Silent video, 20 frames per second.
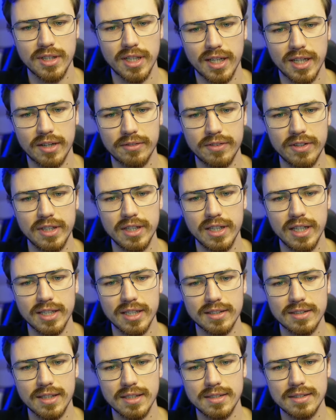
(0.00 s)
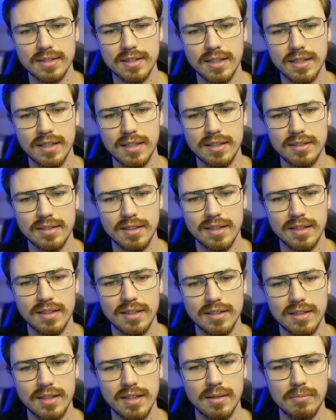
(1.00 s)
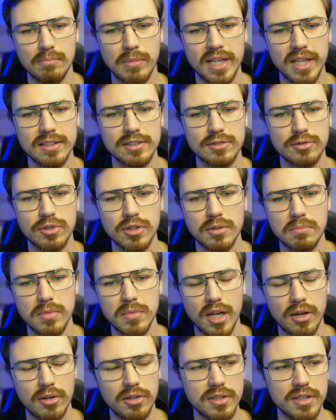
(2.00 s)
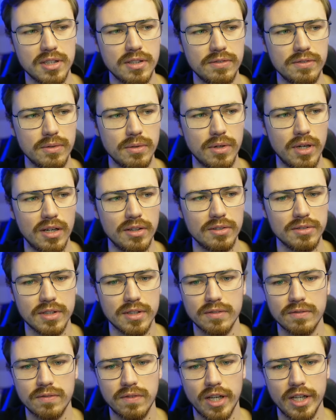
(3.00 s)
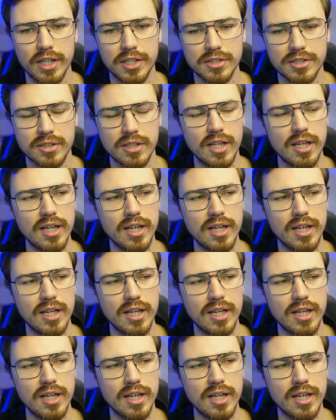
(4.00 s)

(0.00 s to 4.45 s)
Like I feel like that's the the, the mainstream narrative around inflation.